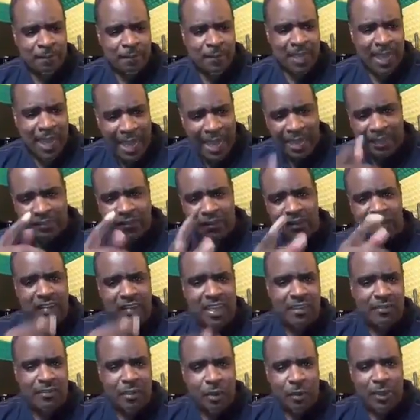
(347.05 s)
Ask
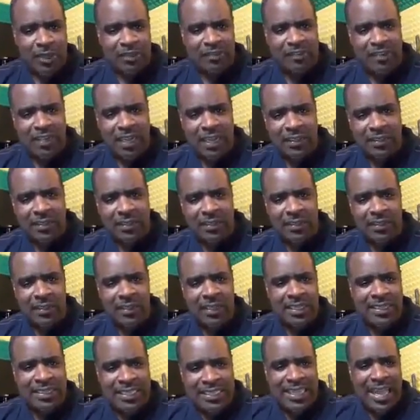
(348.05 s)
yourself the question.
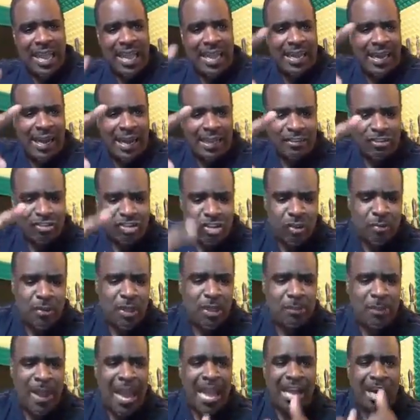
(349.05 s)
Did I
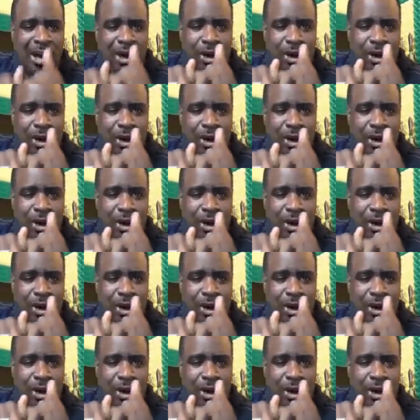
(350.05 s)
contribute by